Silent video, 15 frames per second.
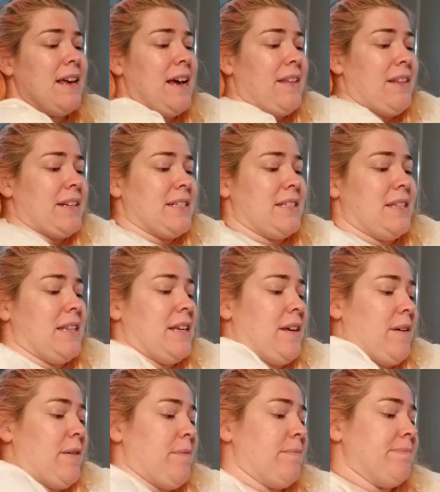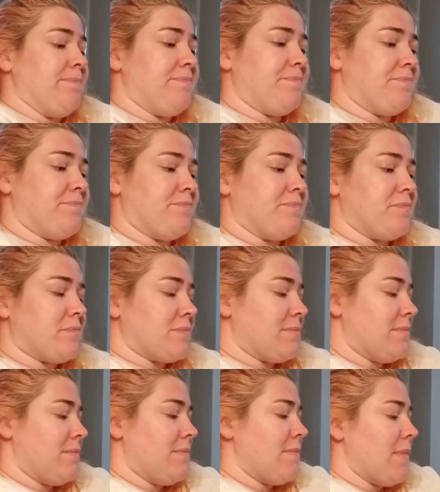and that's the
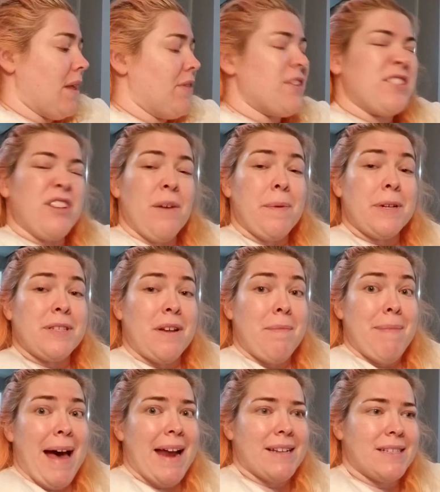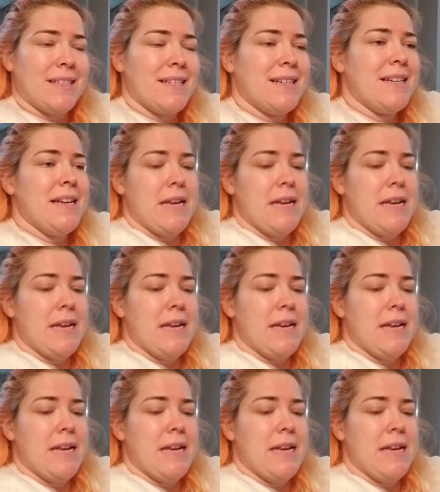Starbucks on Madison.